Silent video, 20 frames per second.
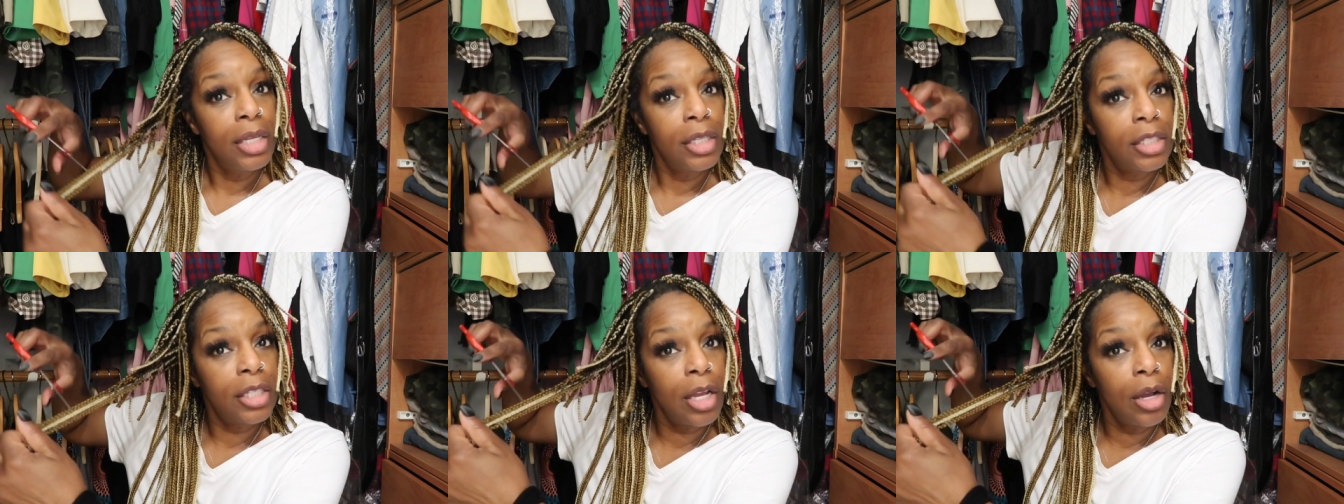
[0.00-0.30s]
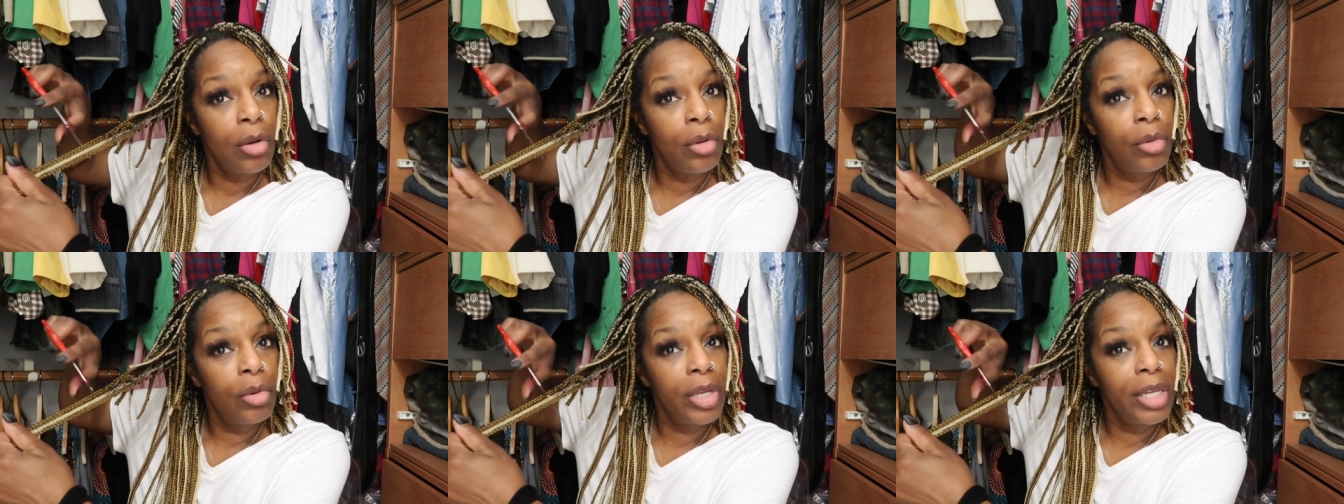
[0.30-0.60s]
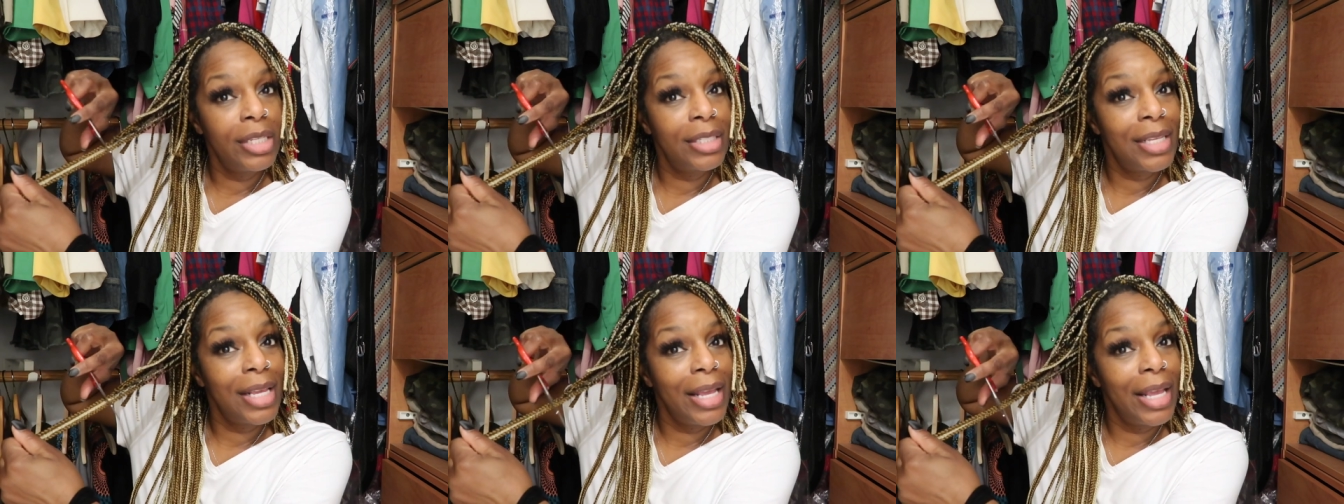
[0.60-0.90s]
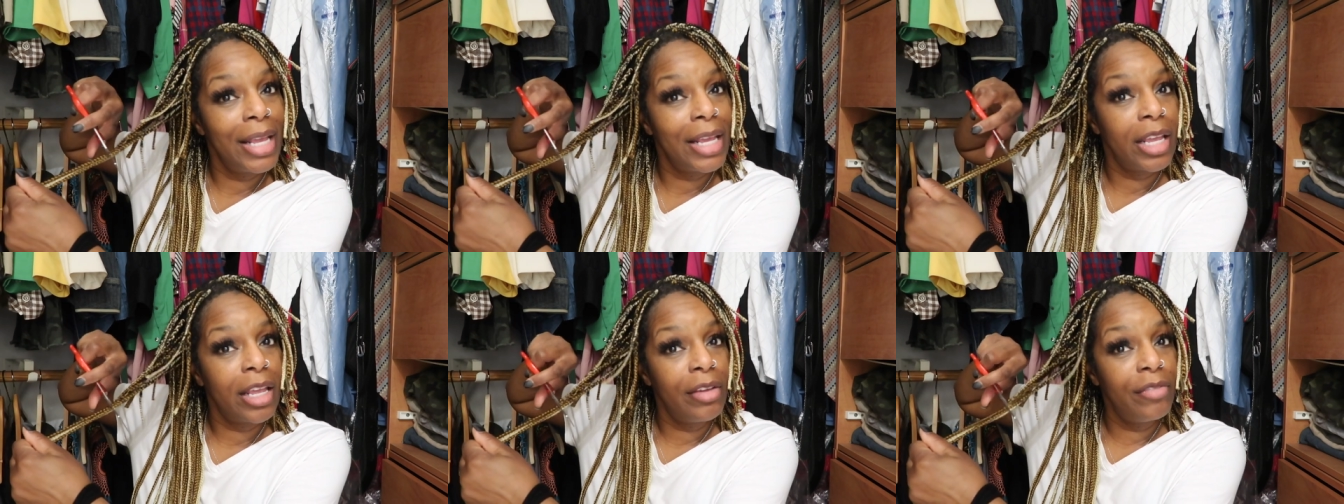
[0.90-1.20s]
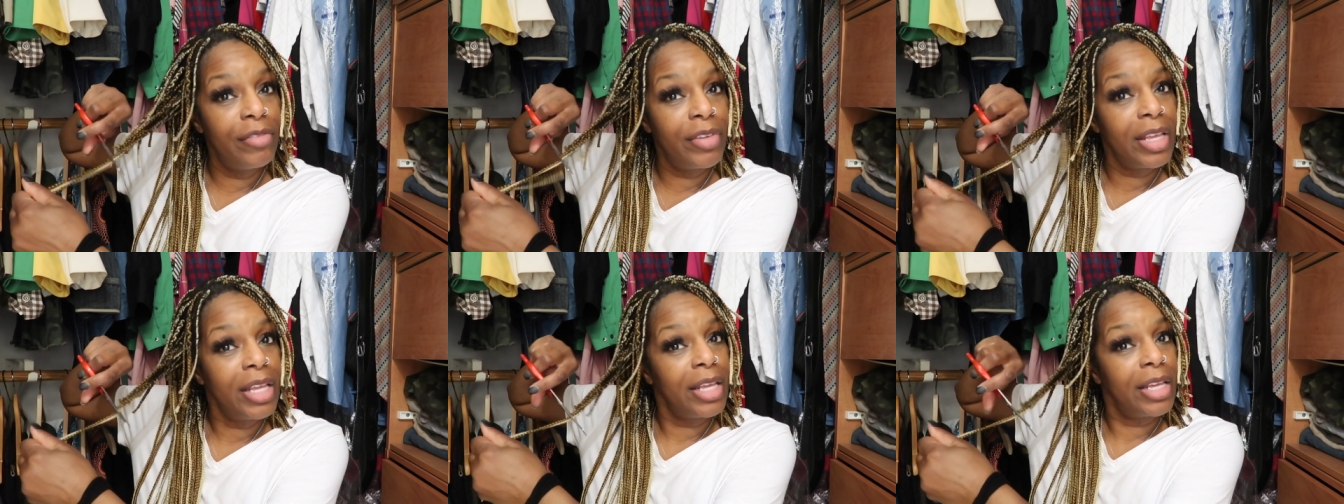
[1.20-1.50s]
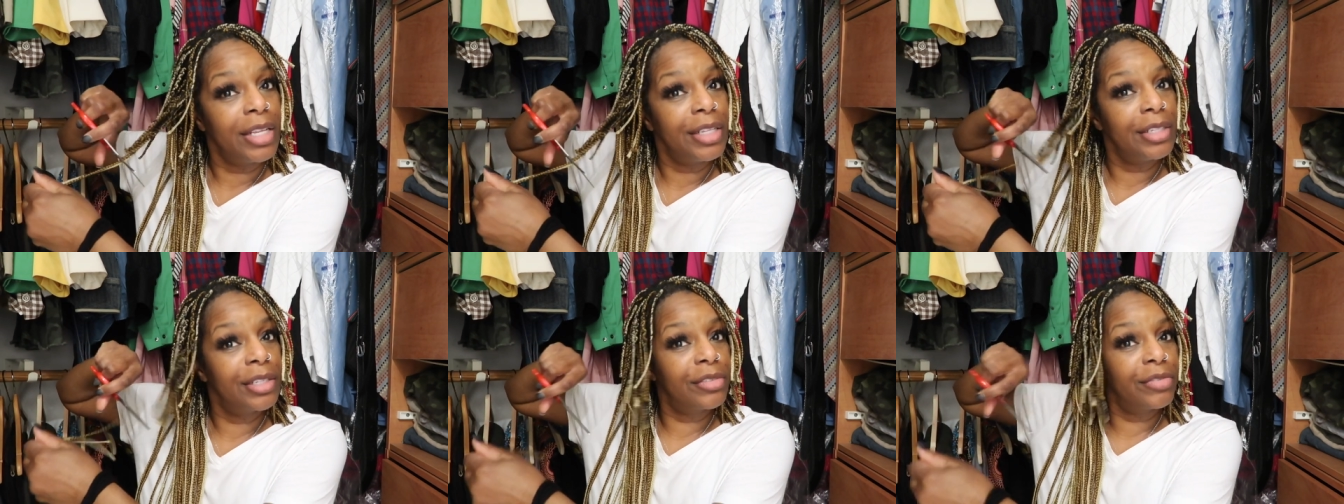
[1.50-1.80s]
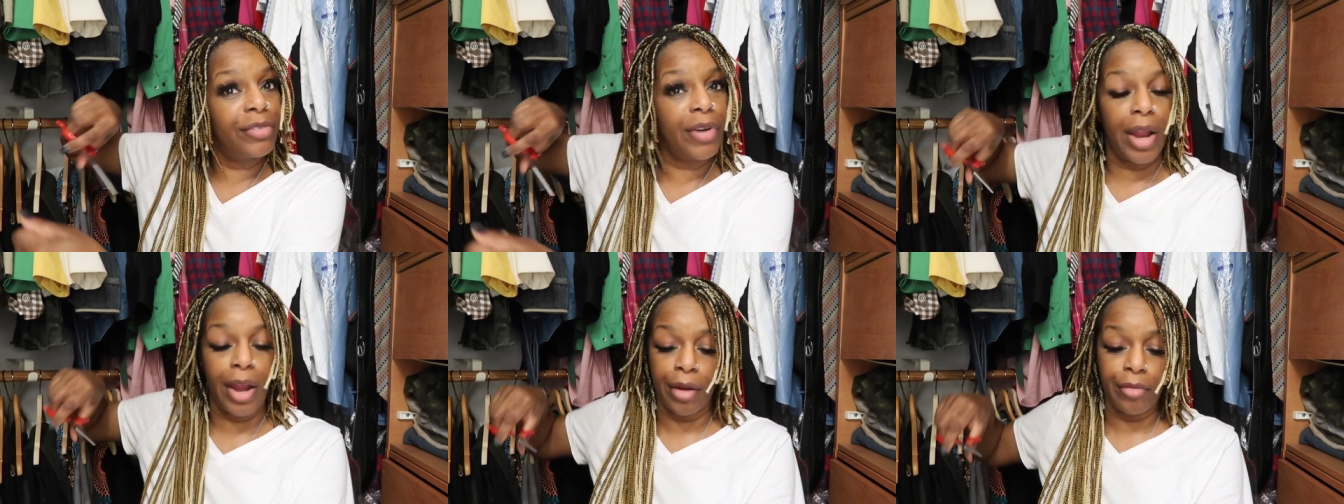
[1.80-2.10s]
So it's an
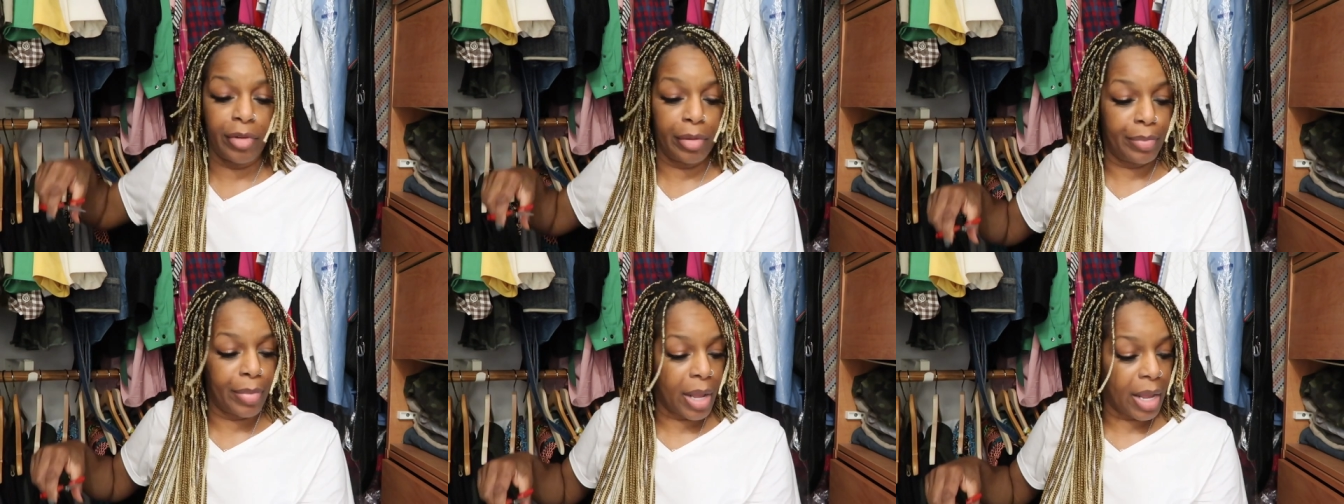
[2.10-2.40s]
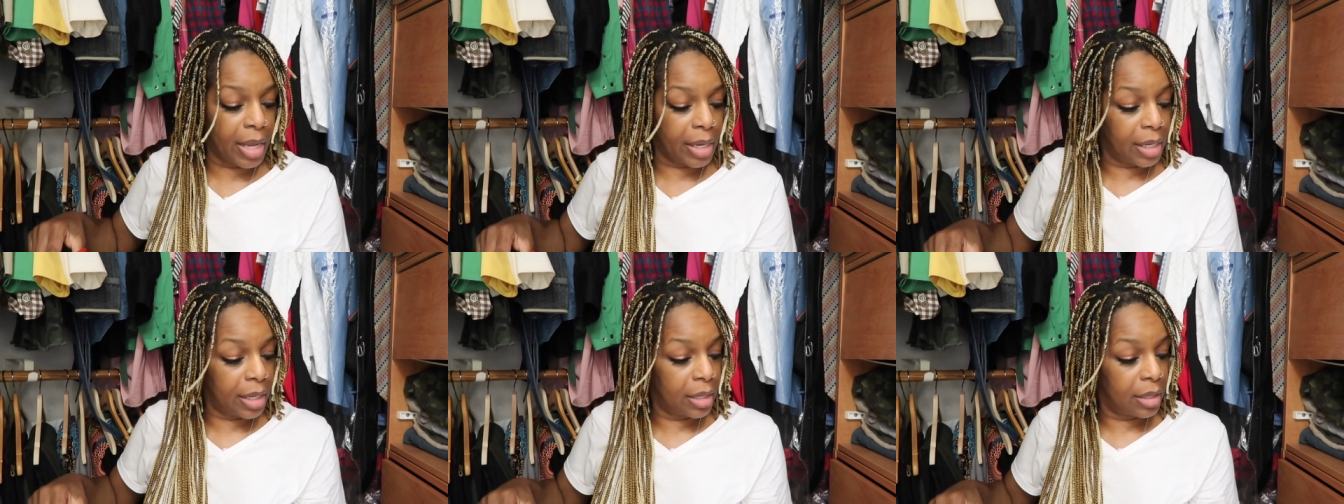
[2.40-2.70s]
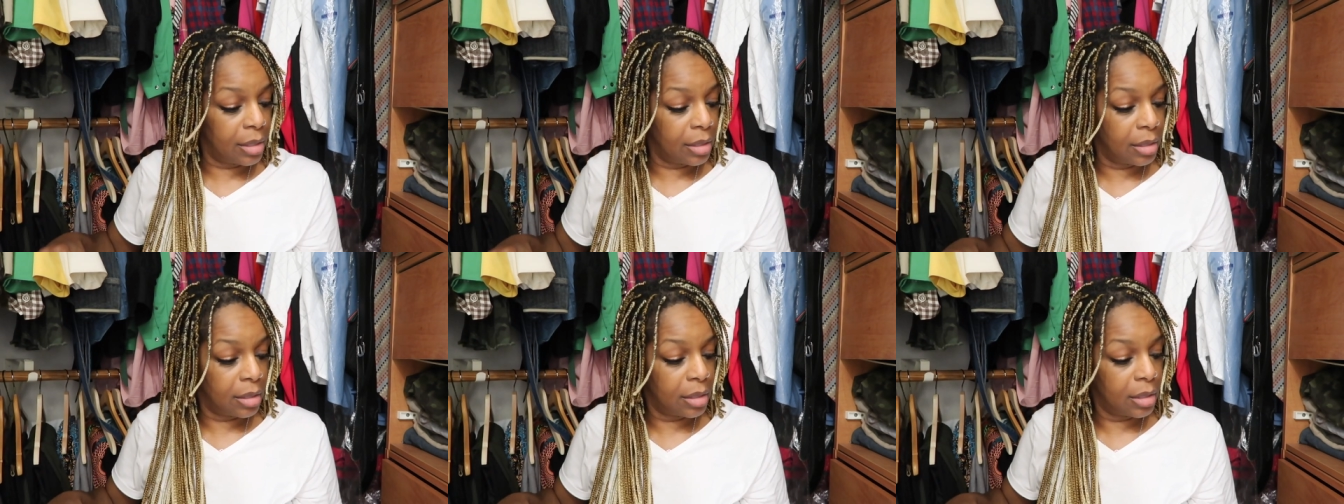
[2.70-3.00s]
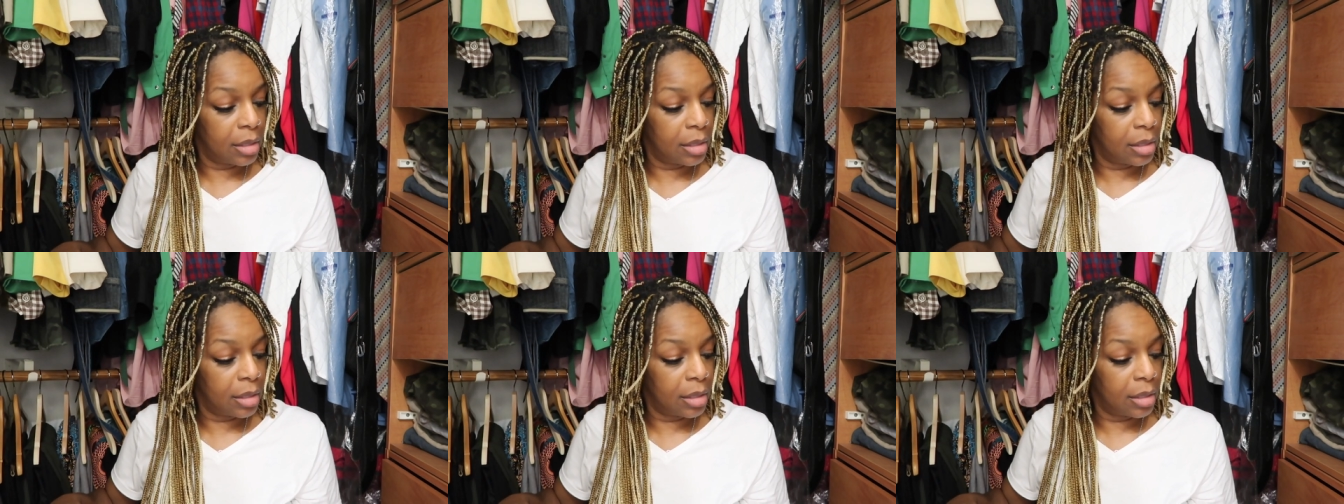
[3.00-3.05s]
inconvenience for everybody.